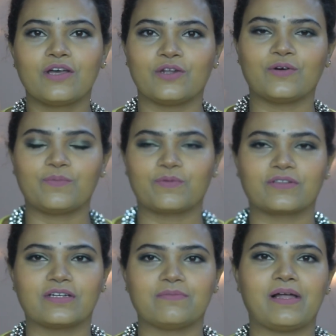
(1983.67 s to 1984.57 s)

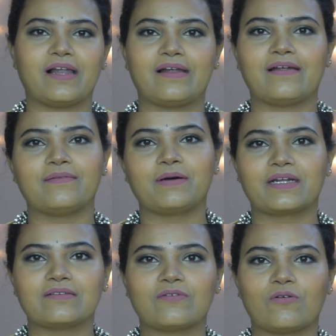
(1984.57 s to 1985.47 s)
put the bell
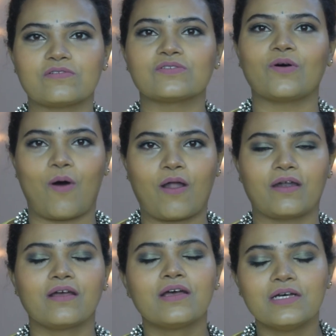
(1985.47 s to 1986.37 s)
button also on.